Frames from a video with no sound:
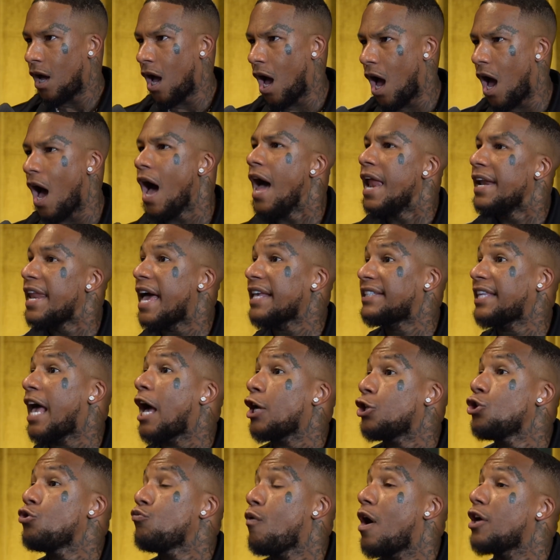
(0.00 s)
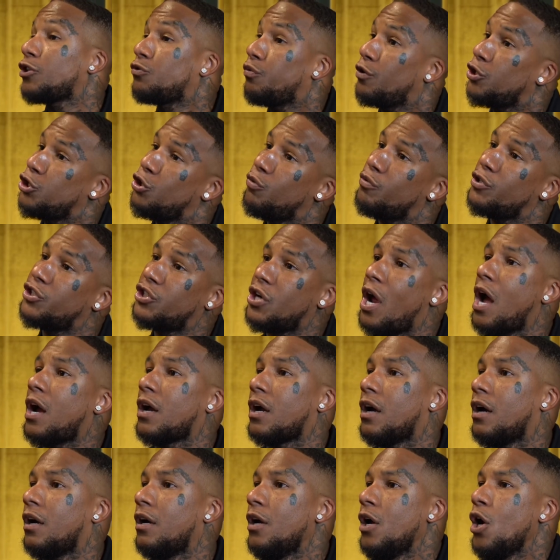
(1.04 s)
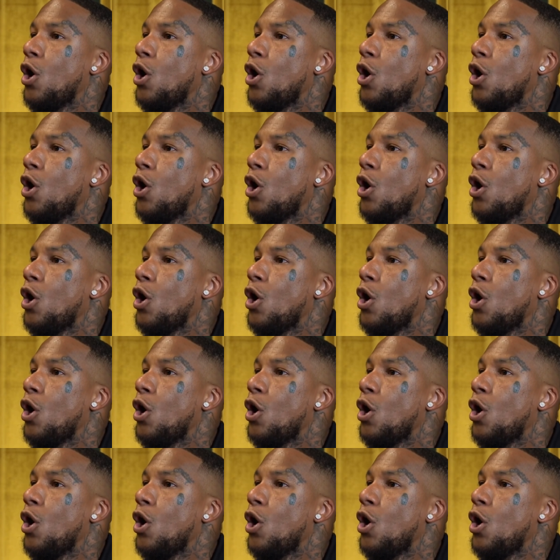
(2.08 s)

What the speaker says: That's how you was when you was younger. When you